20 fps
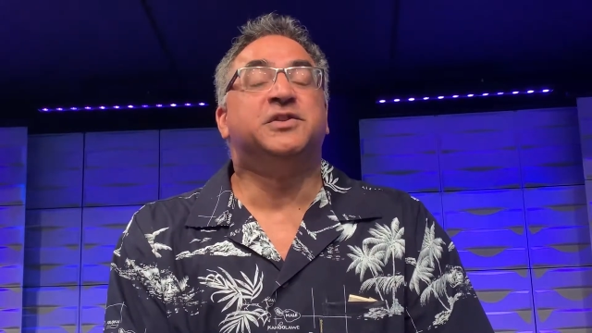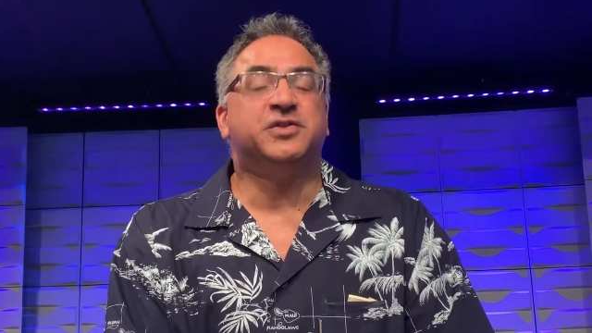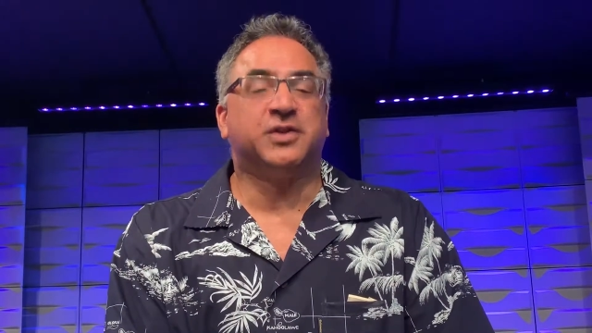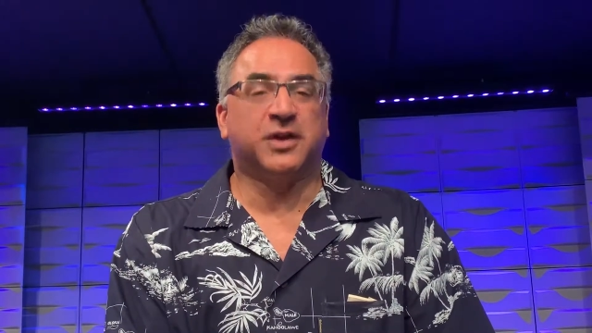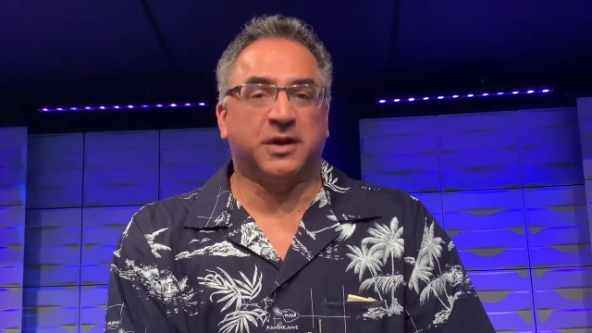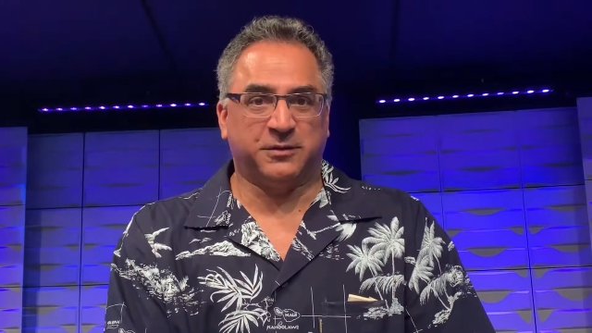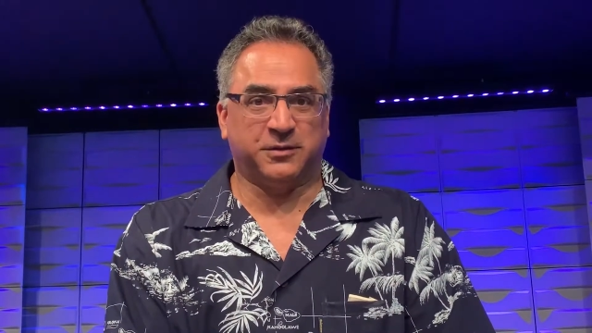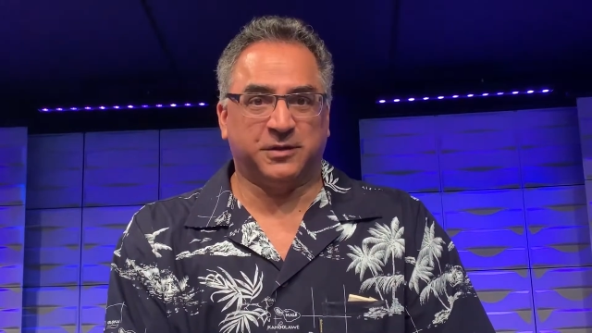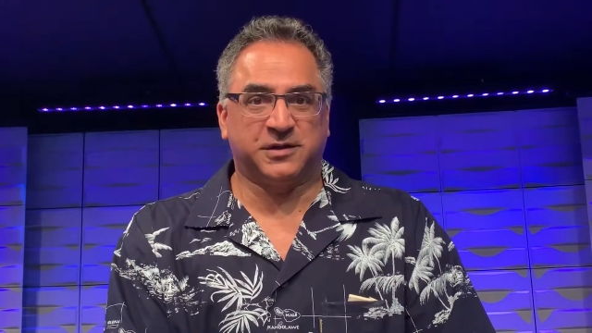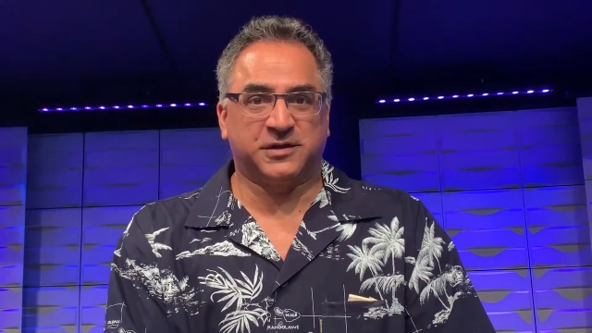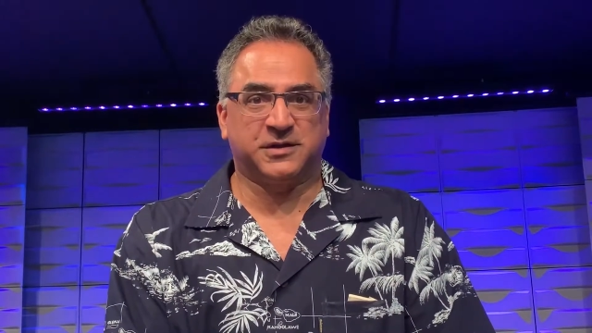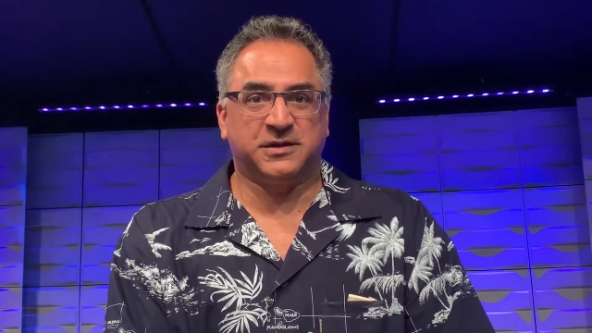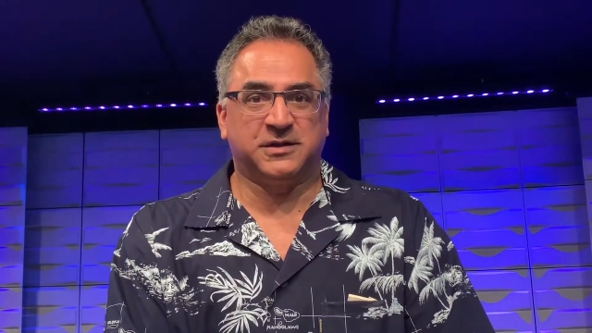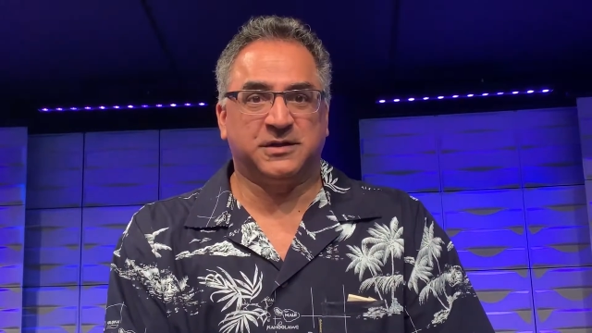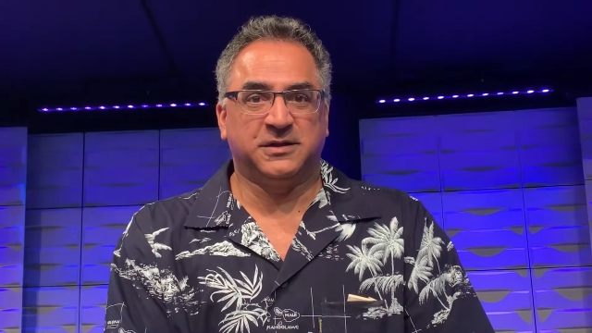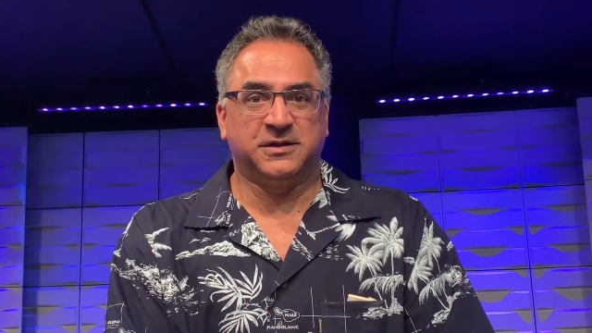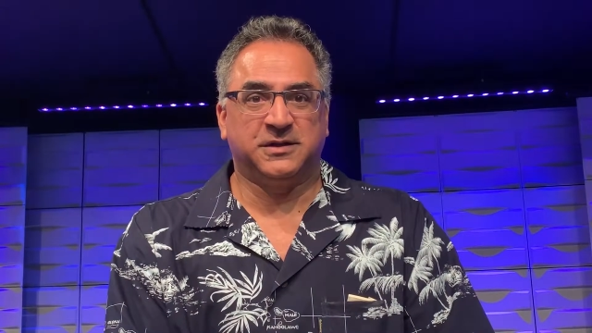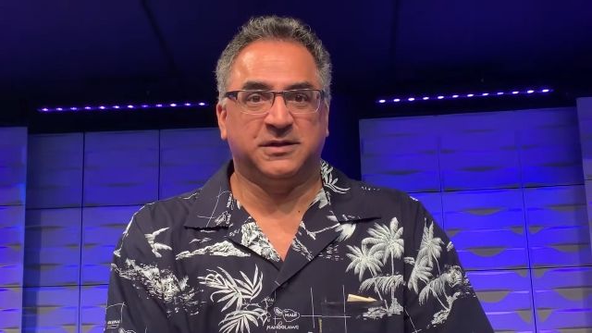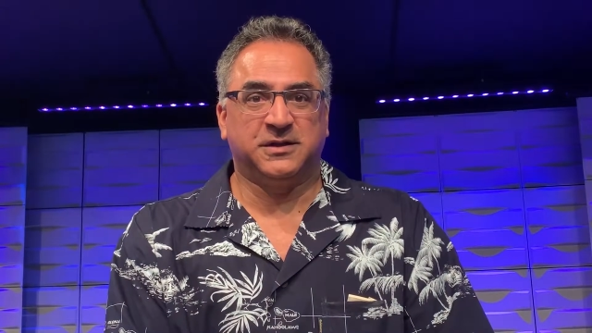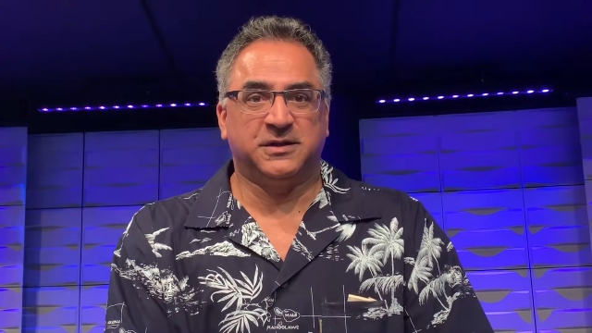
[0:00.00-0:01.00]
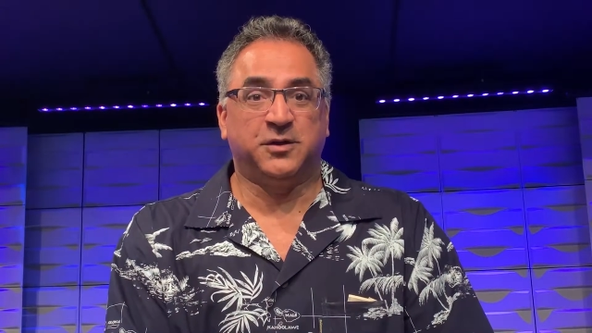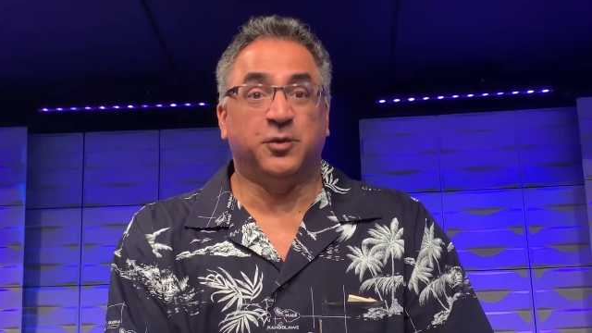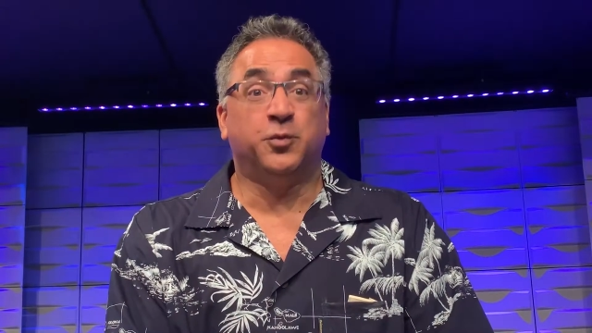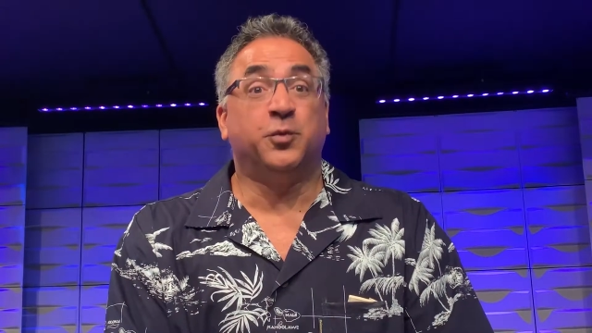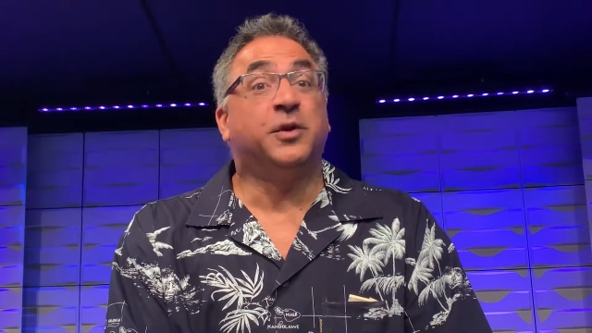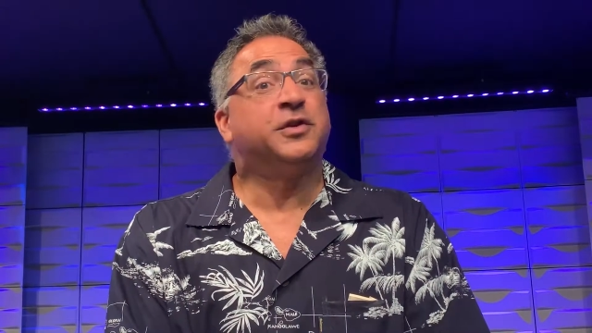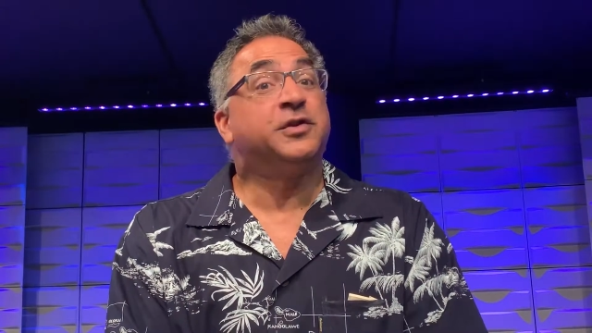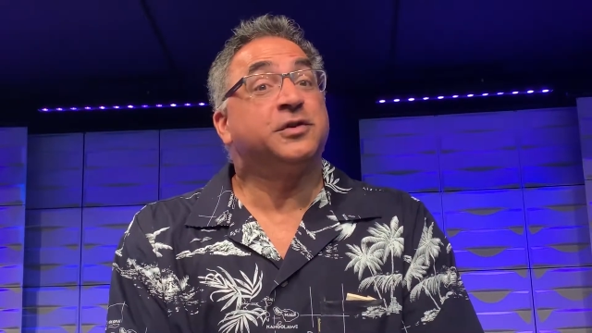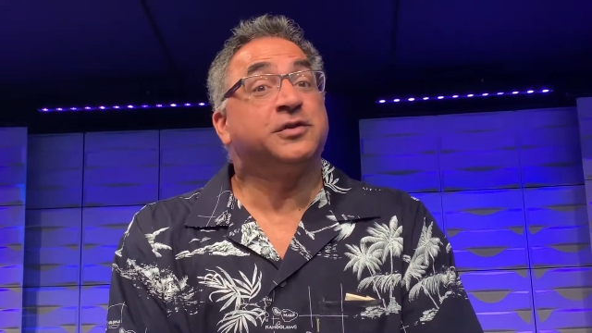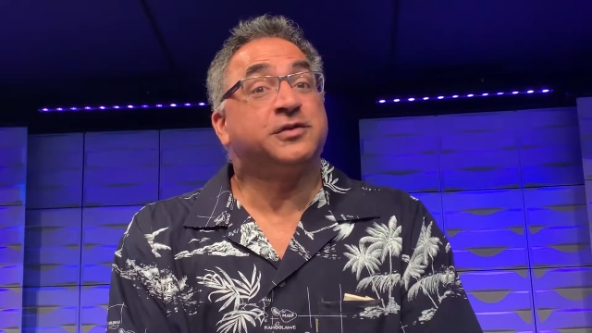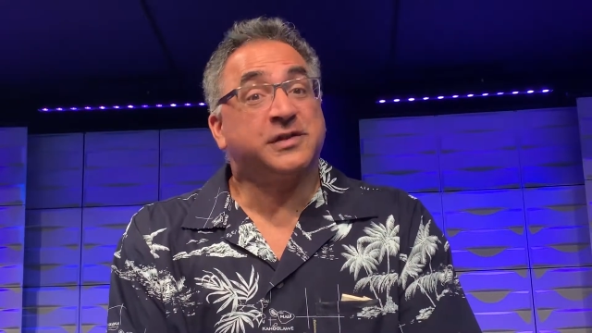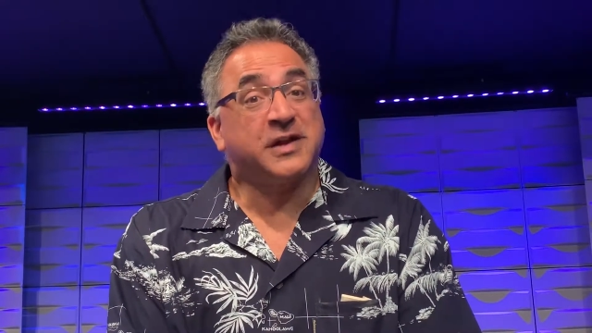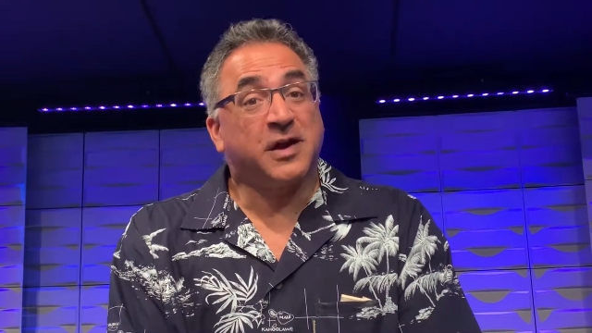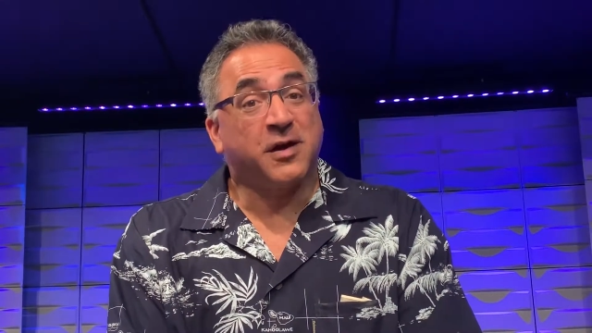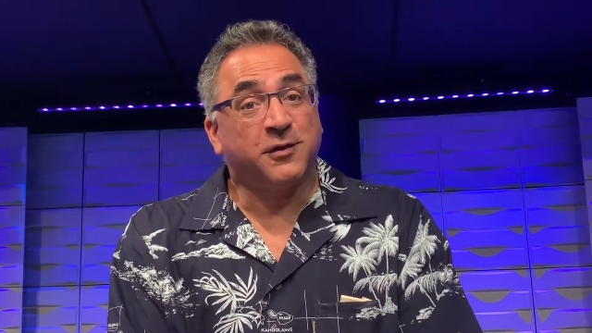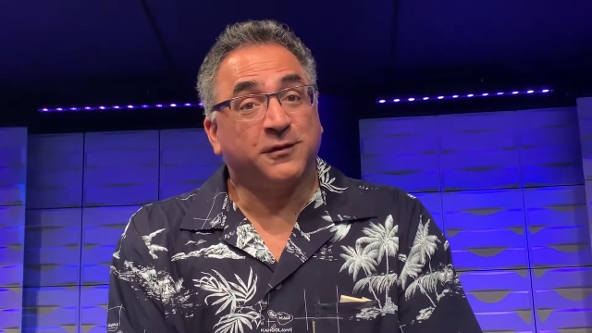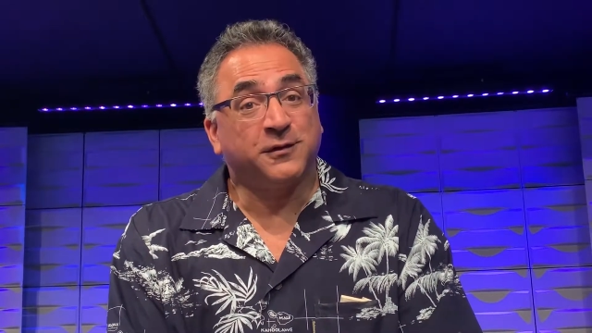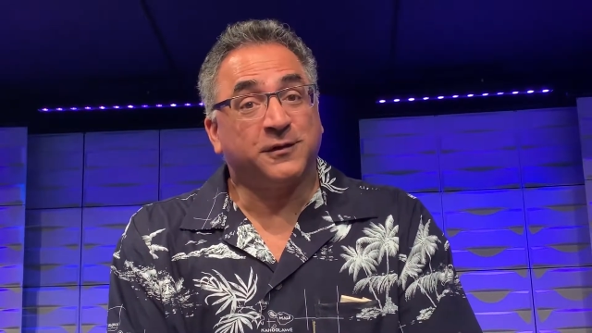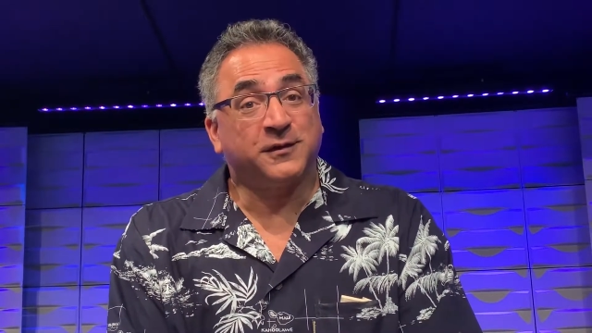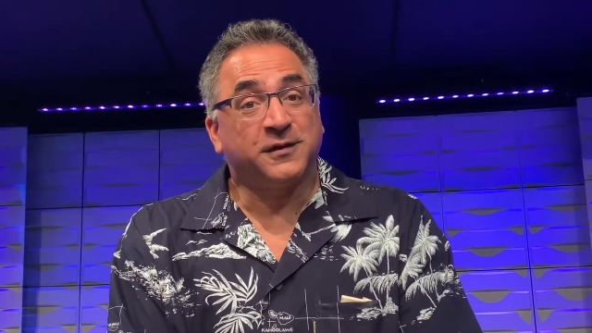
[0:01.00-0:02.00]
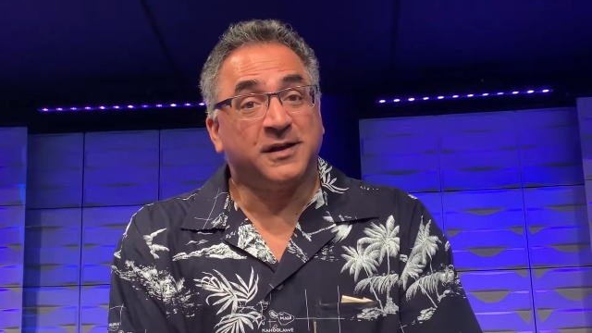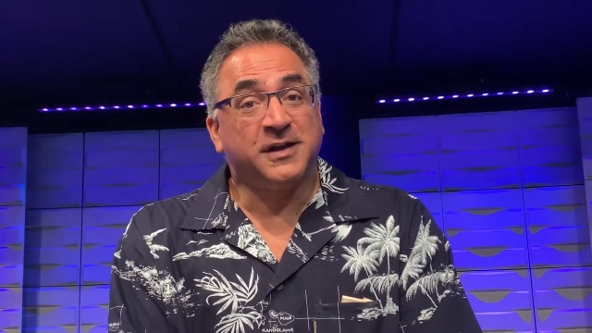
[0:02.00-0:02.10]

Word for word: generous with yourself,